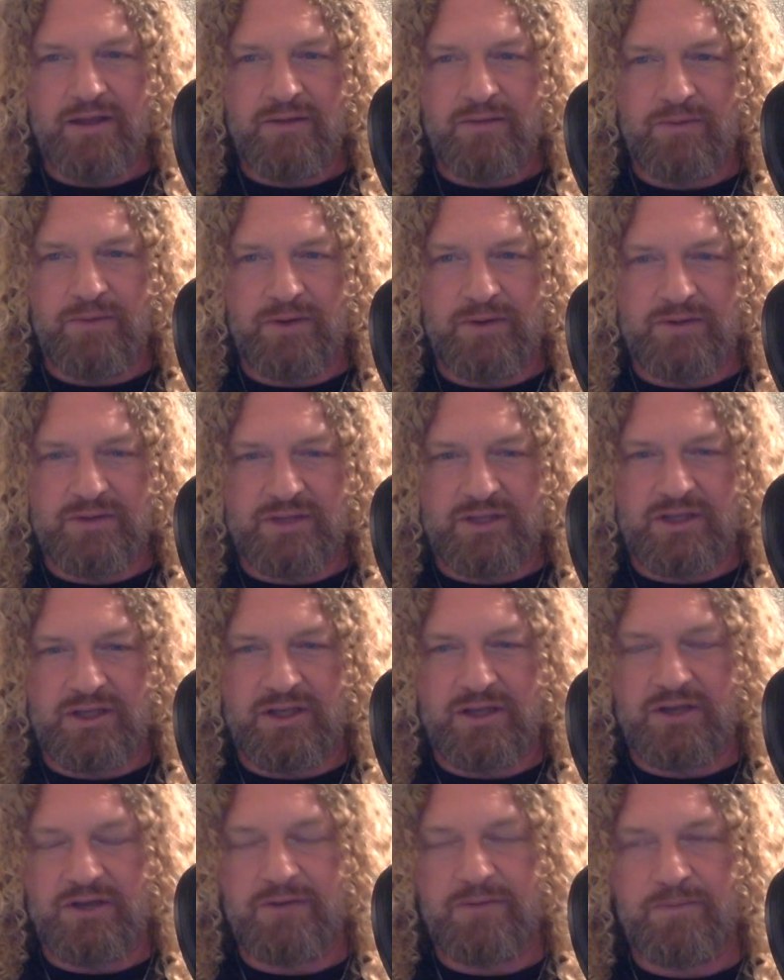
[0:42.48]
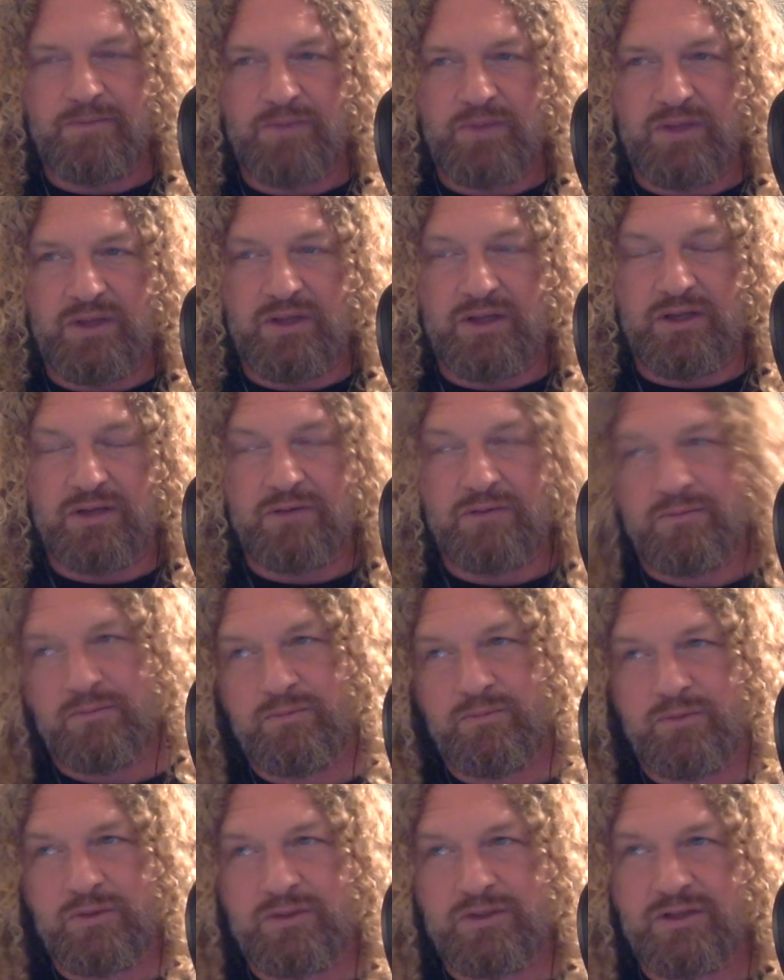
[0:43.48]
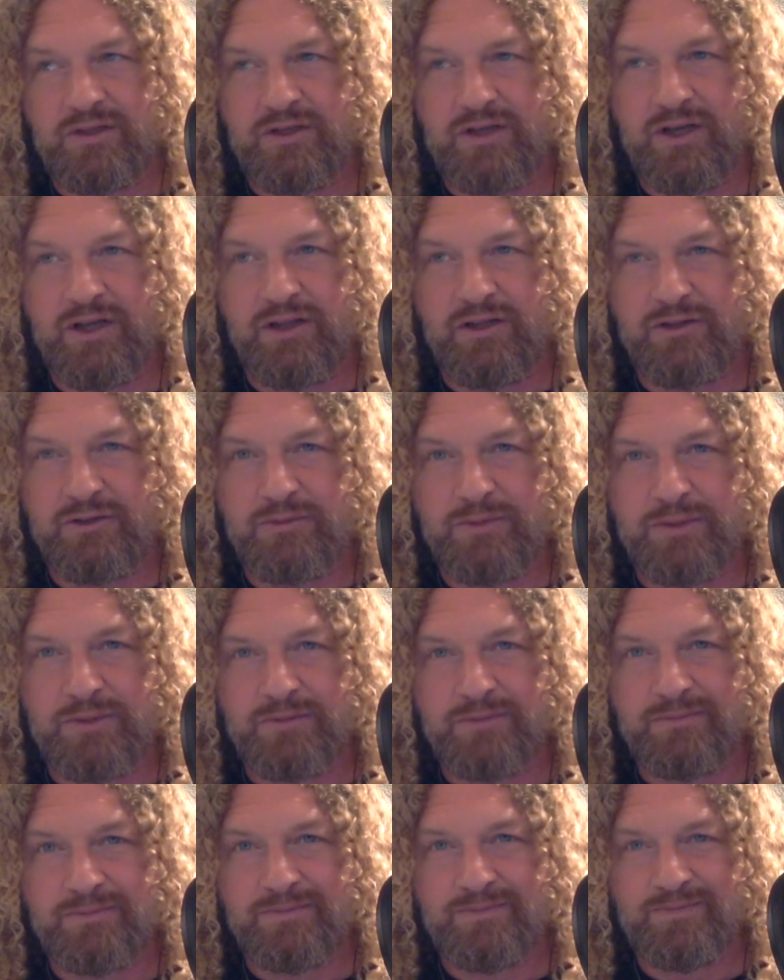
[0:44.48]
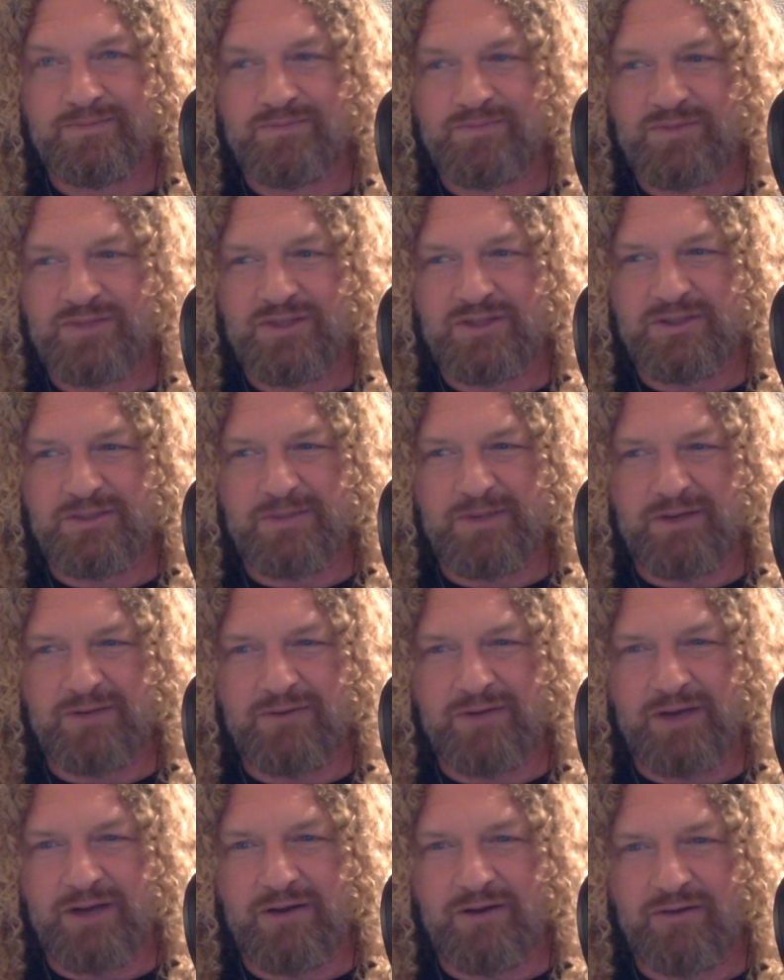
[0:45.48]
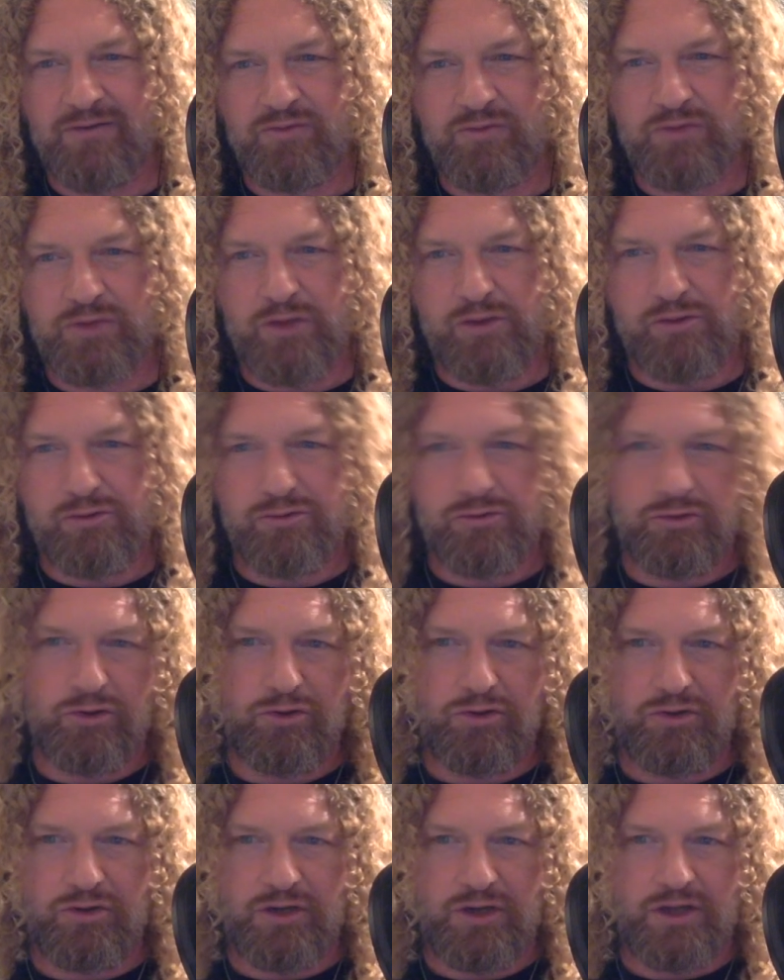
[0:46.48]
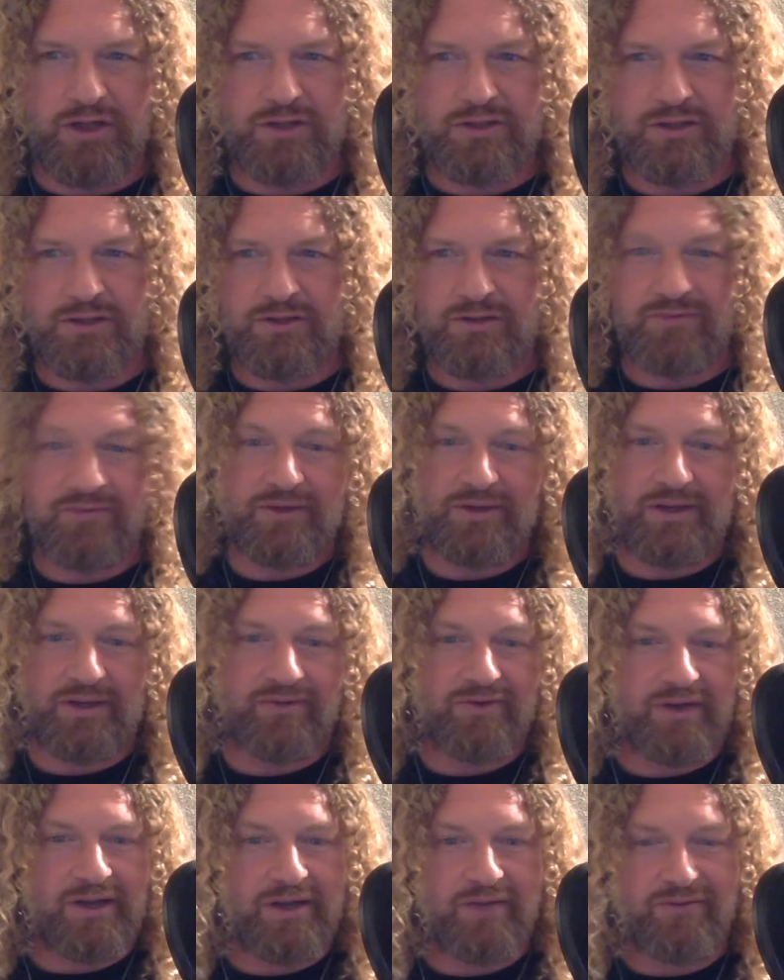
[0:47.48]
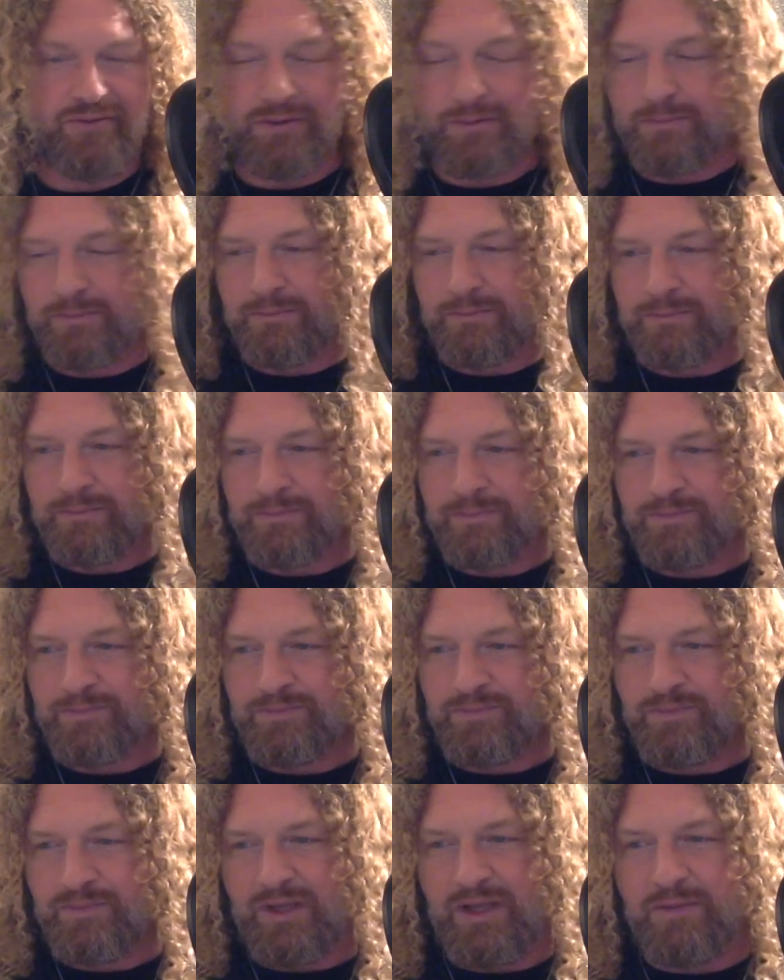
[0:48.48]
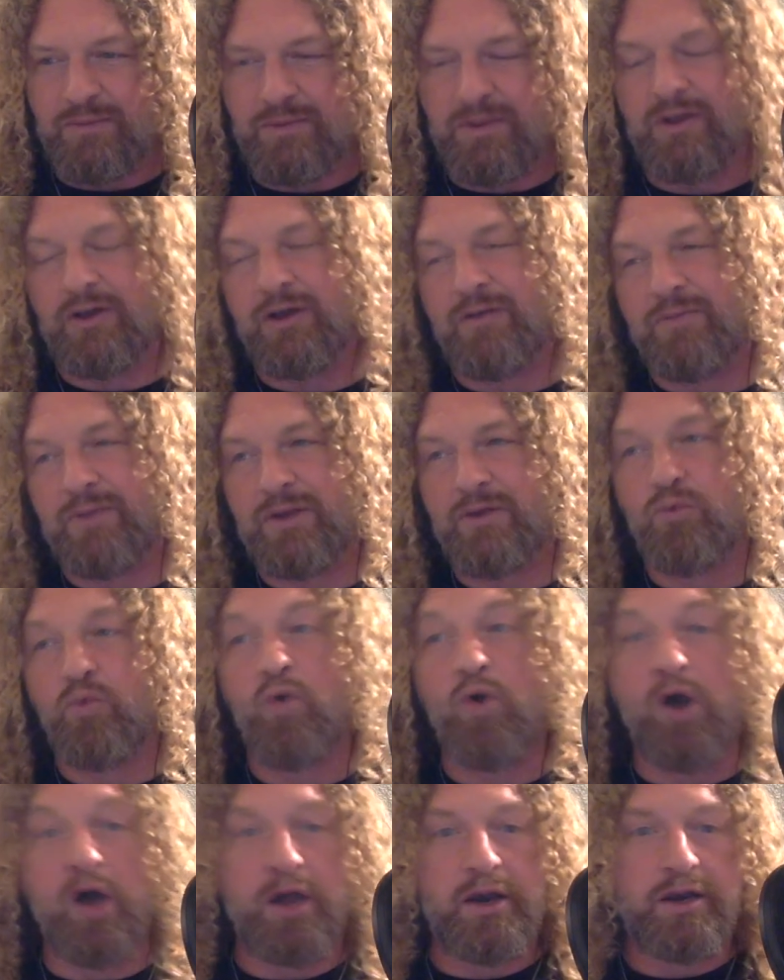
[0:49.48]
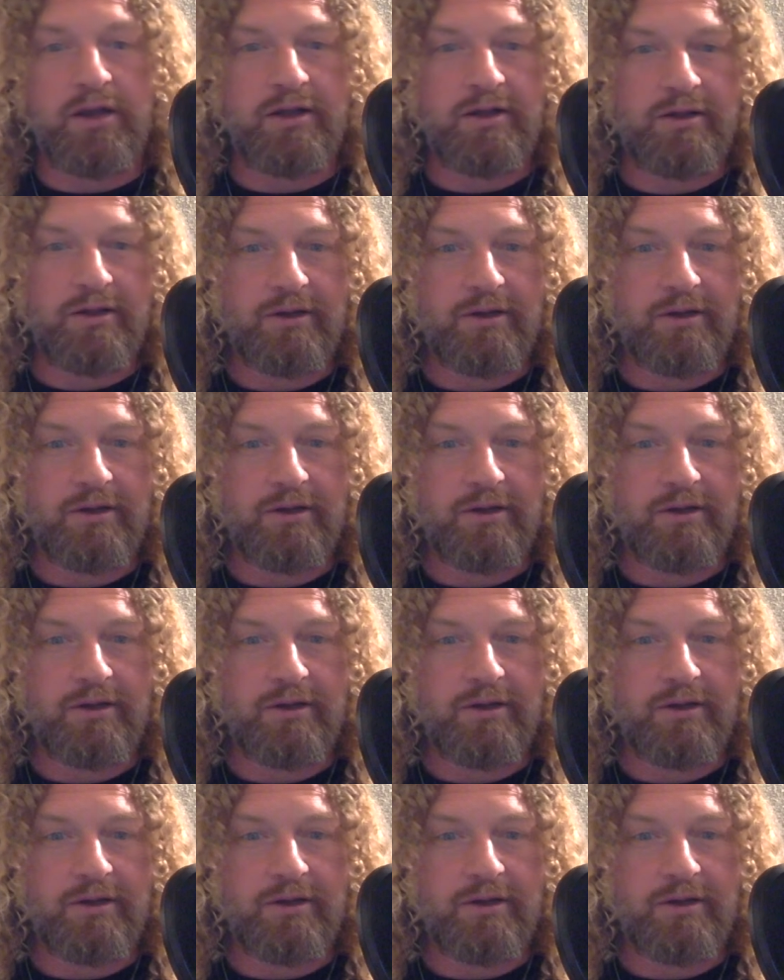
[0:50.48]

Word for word: when I was a kid, and then once in college, but since I've been a writer, everyone's like, oh, go to cons, and I never have. I think I've, oh, I've been to one.